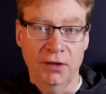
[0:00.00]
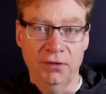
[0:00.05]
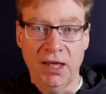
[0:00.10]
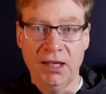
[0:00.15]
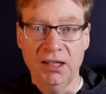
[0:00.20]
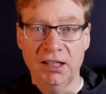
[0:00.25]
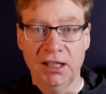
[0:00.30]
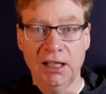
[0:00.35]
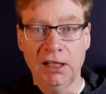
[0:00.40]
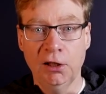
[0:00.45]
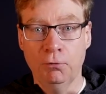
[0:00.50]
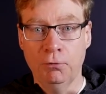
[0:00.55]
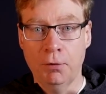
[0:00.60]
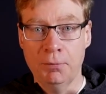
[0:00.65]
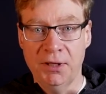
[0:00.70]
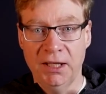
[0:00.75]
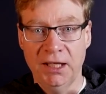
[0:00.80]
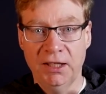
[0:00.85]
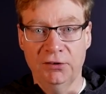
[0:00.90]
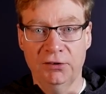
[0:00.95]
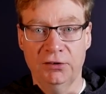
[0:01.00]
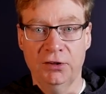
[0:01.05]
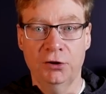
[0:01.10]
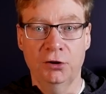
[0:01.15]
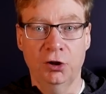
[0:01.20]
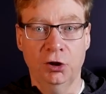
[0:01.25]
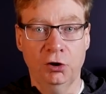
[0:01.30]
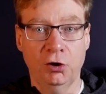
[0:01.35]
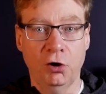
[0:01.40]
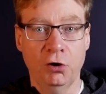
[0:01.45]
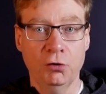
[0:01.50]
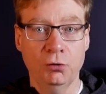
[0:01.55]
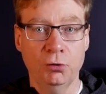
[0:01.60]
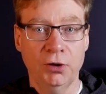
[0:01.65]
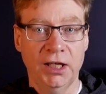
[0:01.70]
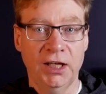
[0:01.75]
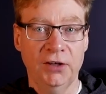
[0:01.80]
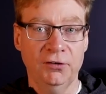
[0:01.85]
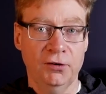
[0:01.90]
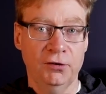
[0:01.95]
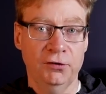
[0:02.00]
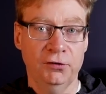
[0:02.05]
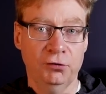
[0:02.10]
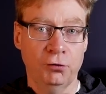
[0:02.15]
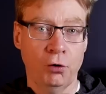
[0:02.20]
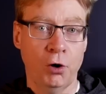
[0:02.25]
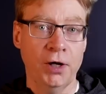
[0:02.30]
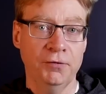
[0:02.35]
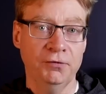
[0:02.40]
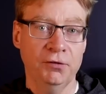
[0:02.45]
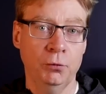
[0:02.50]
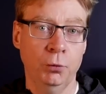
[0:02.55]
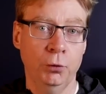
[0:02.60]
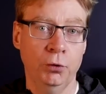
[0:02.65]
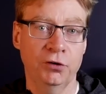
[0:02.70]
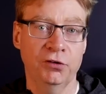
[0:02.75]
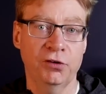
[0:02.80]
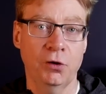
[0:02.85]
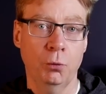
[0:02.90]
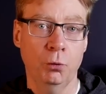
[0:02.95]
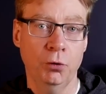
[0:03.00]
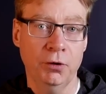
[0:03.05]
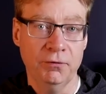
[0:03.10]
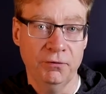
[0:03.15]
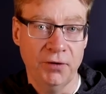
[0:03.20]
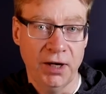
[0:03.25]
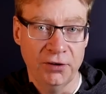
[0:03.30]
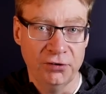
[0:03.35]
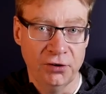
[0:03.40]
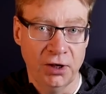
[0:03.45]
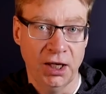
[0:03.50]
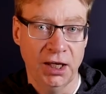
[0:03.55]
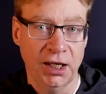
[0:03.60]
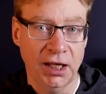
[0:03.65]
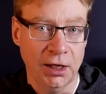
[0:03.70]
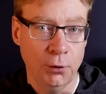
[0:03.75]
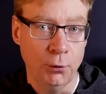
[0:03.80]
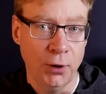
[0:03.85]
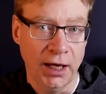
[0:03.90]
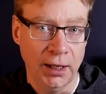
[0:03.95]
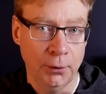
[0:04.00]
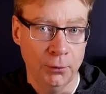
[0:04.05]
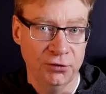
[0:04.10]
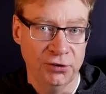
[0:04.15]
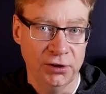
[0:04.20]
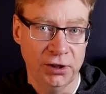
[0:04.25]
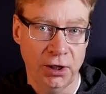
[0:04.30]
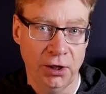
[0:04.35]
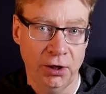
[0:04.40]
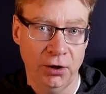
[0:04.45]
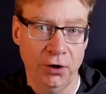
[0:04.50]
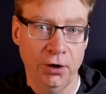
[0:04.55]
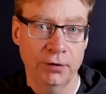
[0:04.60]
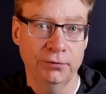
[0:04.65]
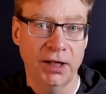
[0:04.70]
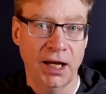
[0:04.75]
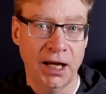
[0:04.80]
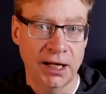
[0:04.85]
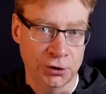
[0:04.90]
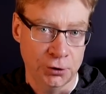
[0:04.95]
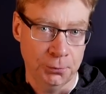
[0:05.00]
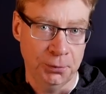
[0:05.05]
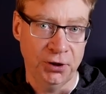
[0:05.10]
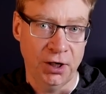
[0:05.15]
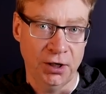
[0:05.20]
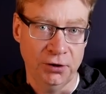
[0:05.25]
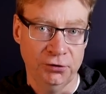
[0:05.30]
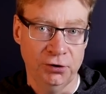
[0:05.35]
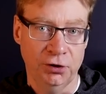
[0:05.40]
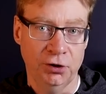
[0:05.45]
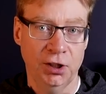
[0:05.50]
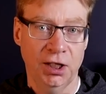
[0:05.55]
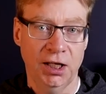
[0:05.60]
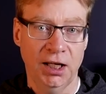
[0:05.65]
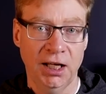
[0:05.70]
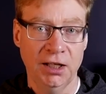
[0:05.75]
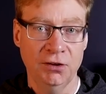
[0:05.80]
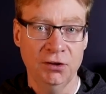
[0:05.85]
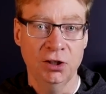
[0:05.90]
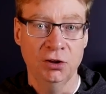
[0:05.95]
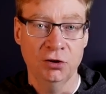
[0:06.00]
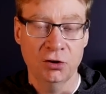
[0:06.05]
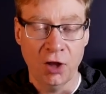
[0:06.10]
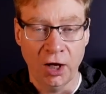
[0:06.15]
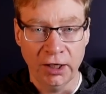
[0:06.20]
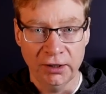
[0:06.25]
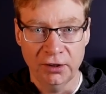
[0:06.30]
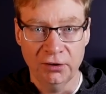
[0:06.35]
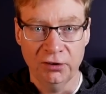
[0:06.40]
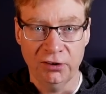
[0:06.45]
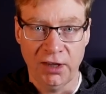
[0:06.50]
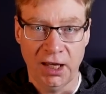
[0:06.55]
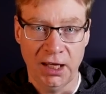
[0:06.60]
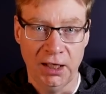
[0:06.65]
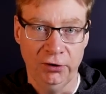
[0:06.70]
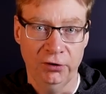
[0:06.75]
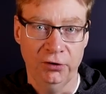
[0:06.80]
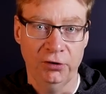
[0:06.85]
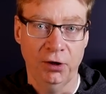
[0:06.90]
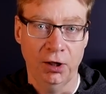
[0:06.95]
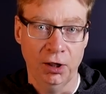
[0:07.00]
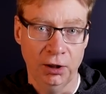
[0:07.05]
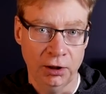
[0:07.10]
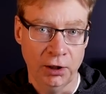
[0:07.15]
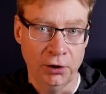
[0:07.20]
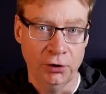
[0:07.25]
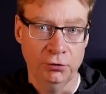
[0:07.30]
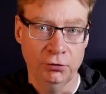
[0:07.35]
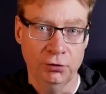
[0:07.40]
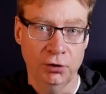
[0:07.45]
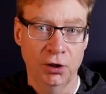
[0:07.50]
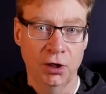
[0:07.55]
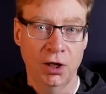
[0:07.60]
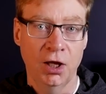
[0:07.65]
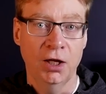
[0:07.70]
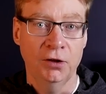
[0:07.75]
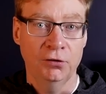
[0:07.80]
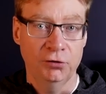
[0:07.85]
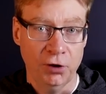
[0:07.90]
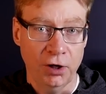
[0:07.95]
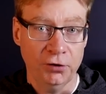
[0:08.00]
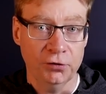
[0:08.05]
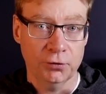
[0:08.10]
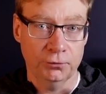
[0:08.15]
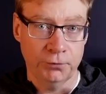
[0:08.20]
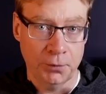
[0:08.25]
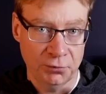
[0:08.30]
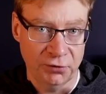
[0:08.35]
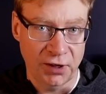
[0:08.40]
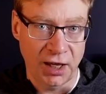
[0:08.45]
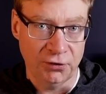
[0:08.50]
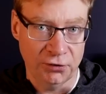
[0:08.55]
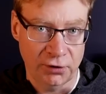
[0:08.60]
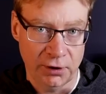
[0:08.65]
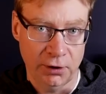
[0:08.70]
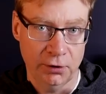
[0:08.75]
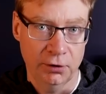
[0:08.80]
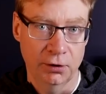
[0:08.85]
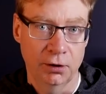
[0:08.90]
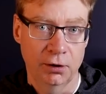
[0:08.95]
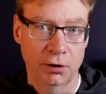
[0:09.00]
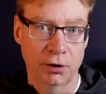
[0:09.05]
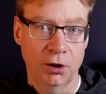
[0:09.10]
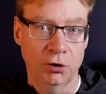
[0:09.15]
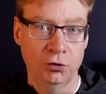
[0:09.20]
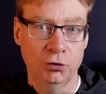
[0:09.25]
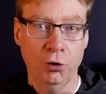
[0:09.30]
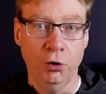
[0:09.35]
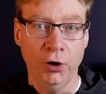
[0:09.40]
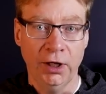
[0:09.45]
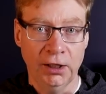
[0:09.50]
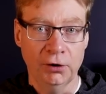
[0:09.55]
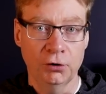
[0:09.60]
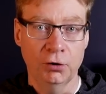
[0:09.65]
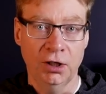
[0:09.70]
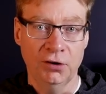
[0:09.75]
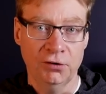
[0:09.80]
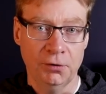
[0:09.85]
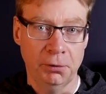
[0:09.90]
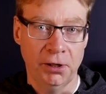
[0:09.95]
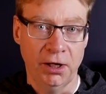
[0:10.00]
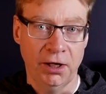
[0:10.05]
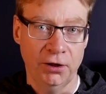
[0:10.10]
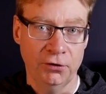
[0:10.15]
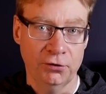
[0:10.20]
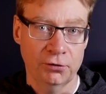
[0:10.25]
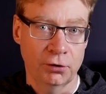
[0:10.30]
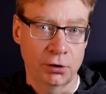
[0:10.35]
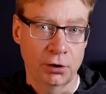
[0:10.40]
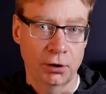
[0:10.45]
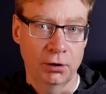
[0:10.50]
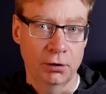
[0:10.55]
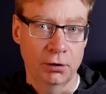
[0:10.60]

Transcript: Then Elon repeats that the goal is to strive towards 1,000 gigawatt hours a year of annual production in the United States alone, just from Tesla, not including suppliers.